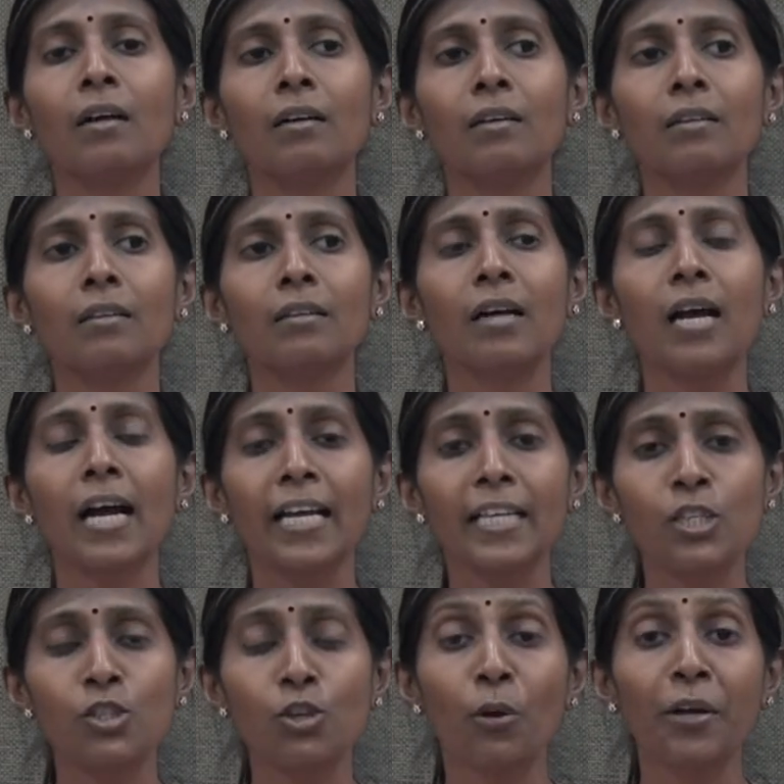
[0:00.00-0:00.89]

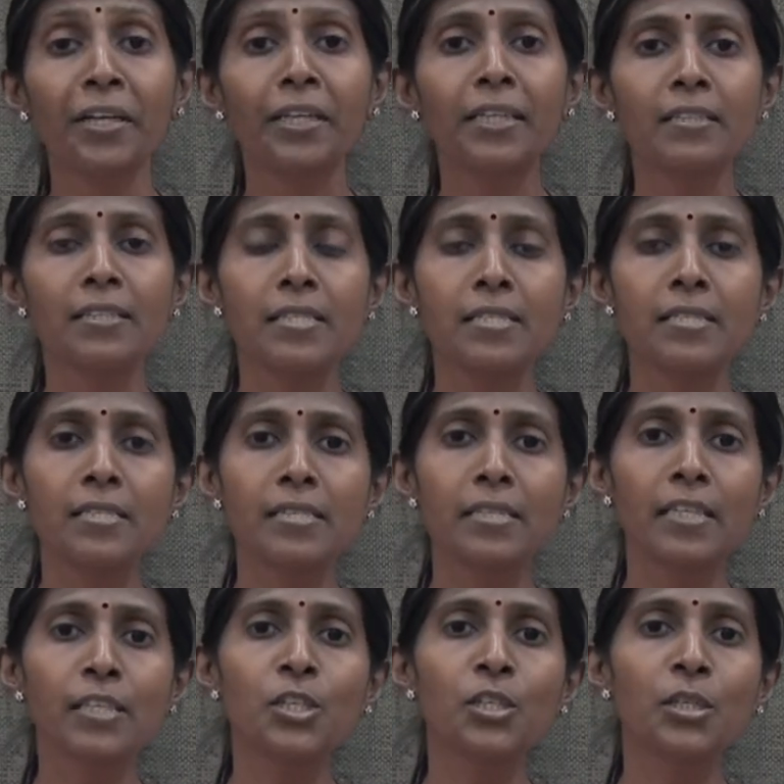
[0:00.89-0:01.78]
I joined
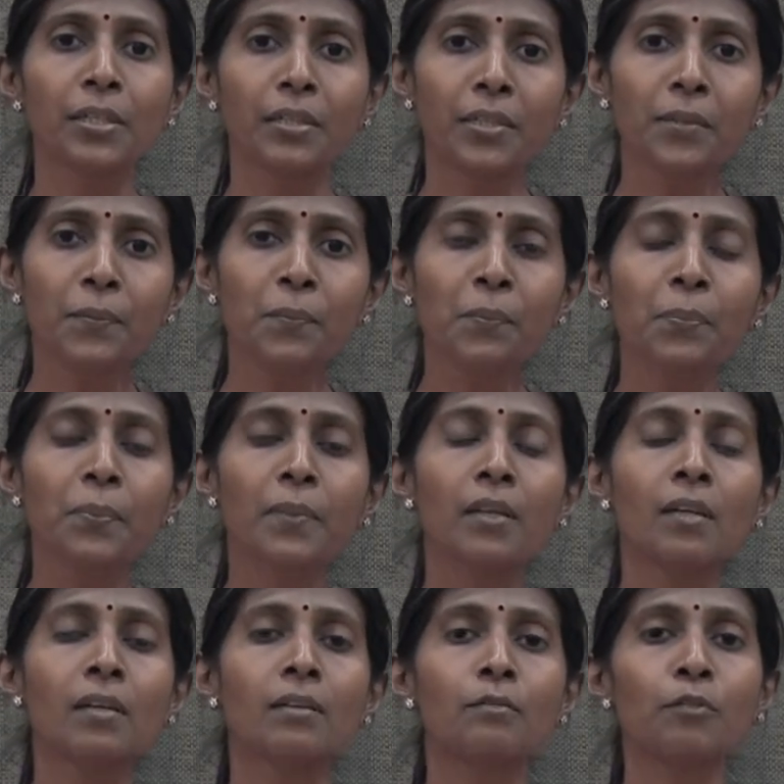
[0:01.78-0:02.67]
CCH here
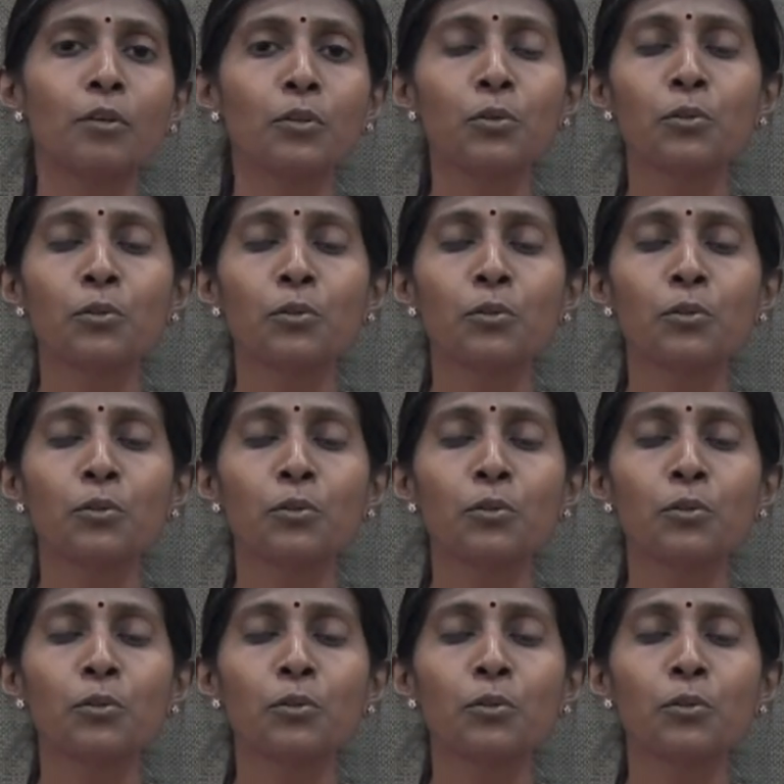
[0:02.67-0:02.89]
for